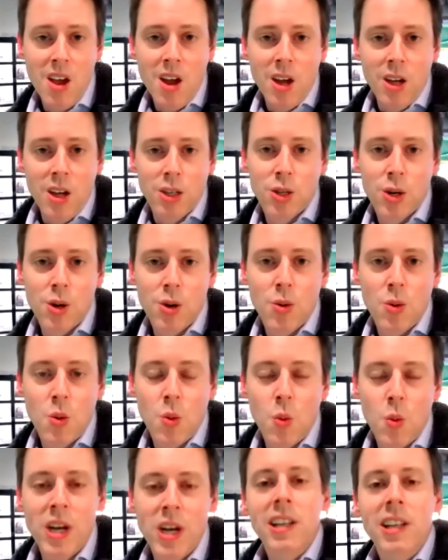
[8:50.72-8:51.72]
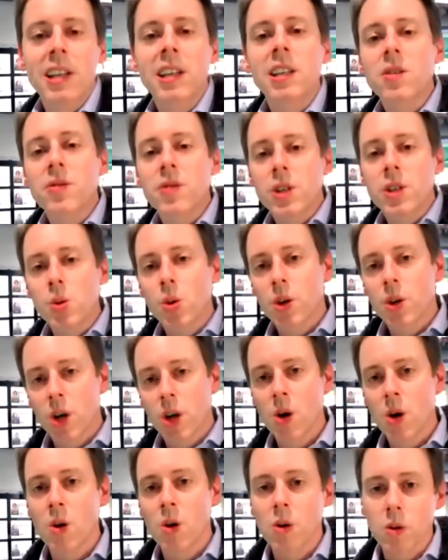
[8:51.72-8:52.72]
So, when an individual
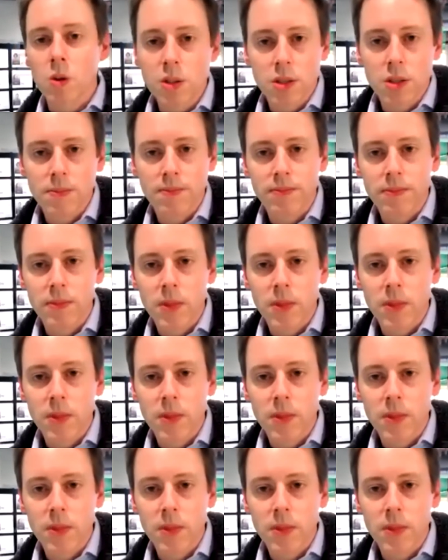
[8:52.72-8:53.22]
codes,